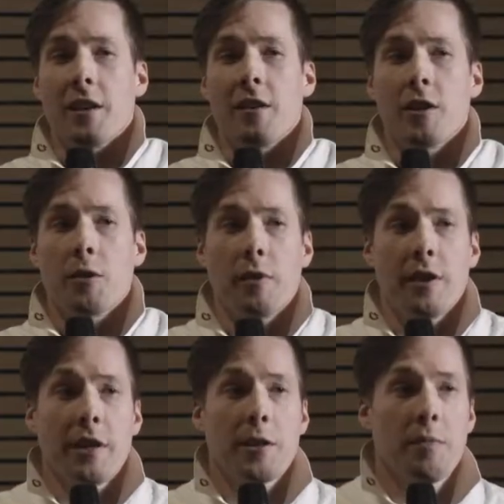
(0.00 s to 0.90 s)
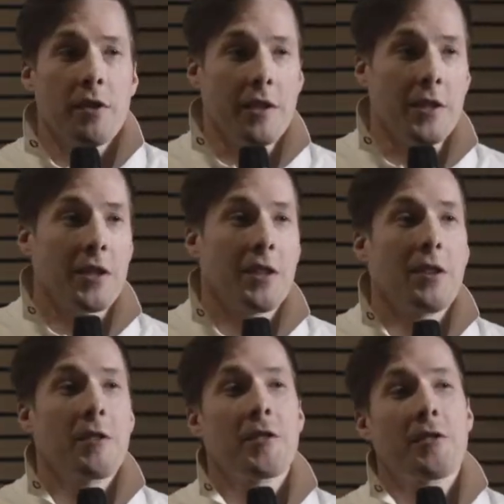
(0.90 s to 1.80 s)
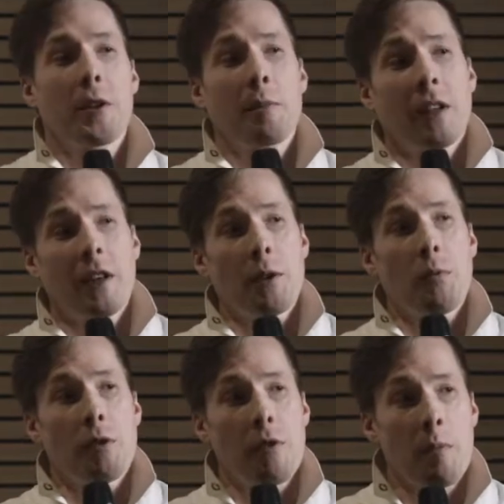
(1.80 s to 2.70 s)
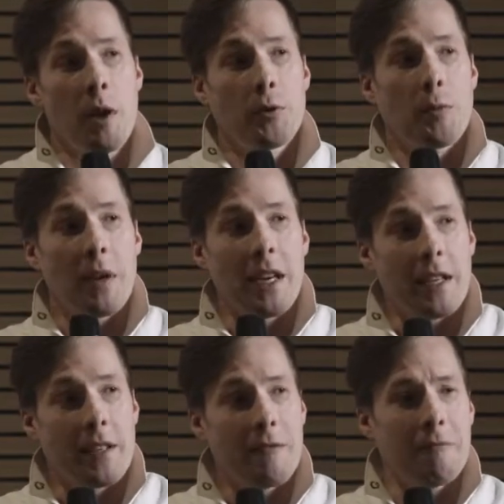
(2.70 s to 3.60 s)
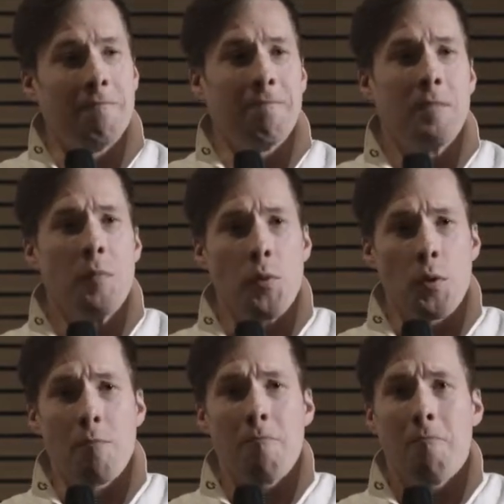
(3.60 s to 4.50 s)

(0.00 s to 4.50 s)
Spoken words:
and customer experience streamlining we were about to make would